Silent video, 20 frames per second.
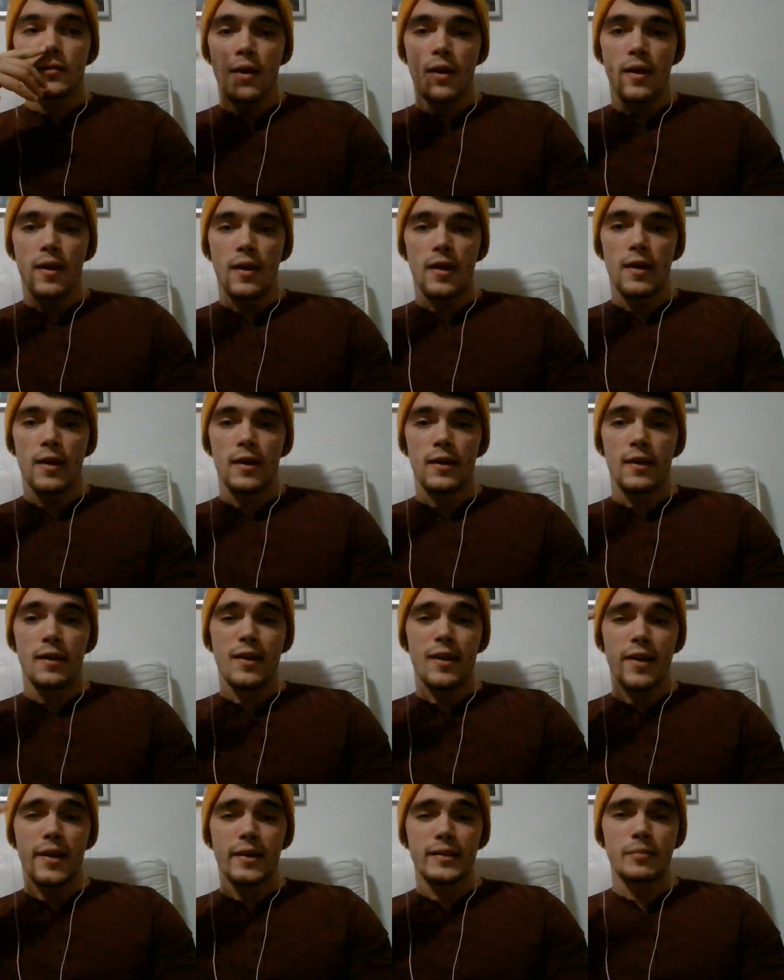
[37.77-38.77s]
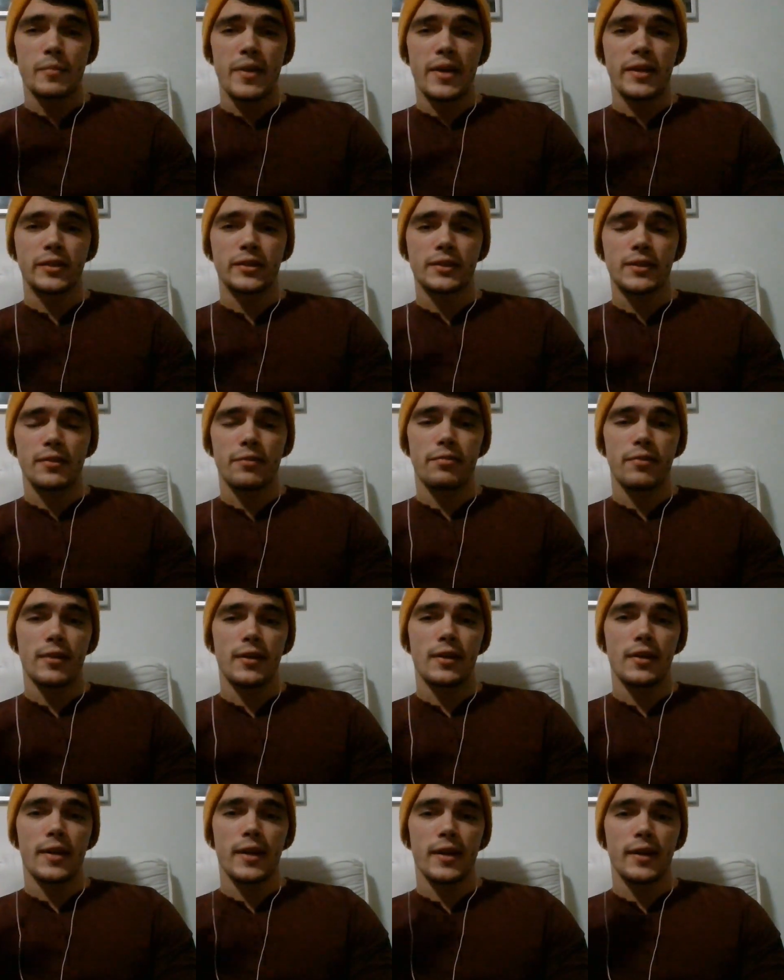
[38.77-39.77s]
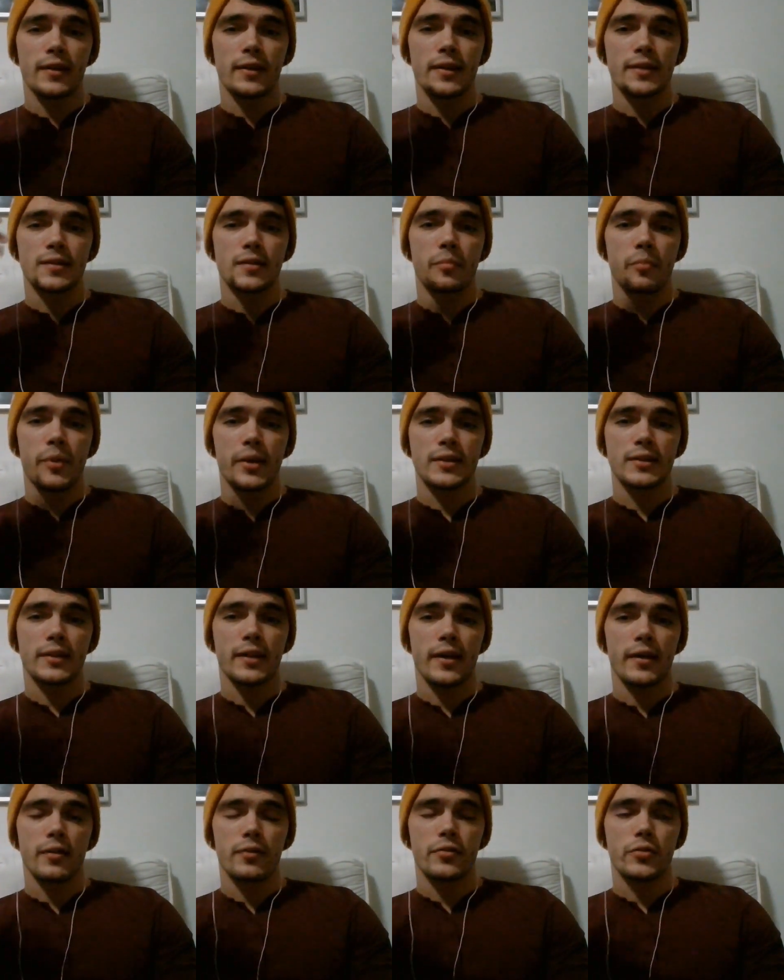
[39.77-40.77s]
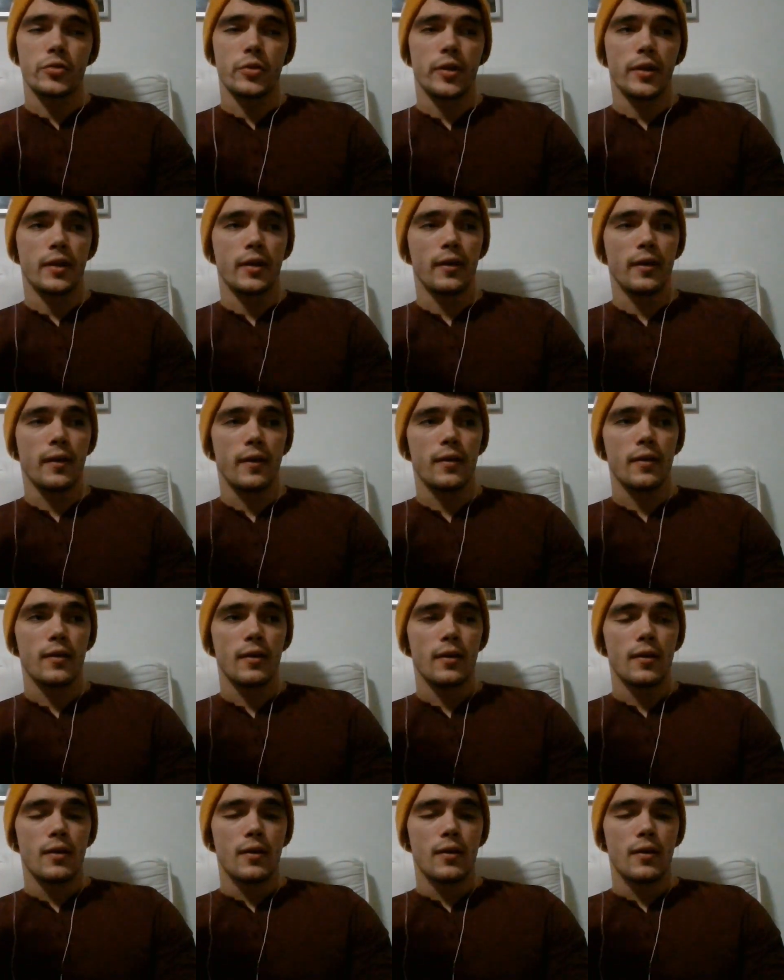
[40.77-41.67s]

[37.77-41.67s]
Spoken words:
And as much as I feel like that's the best kind of training